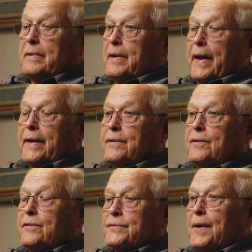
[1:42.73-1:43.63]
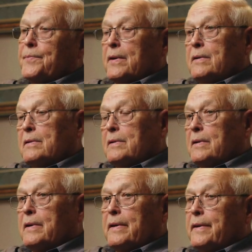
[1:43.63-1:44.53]
oh, I had to do something.
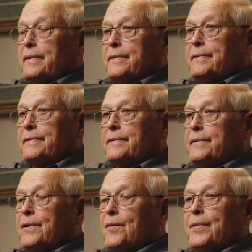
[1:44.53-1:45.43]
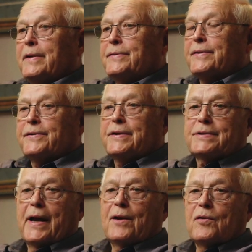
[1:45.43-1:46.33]
Nobody
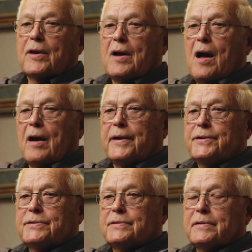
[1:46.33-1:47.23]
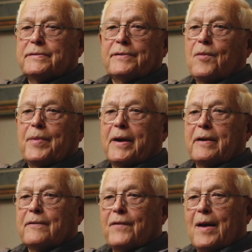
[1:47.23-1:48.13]
suggested I go to college because nobody
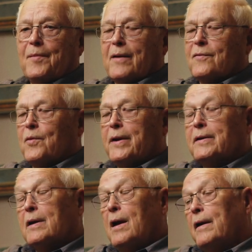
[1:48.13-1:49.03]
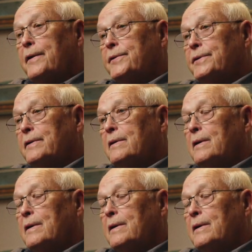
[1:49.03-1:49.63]
in the family ever went to college. And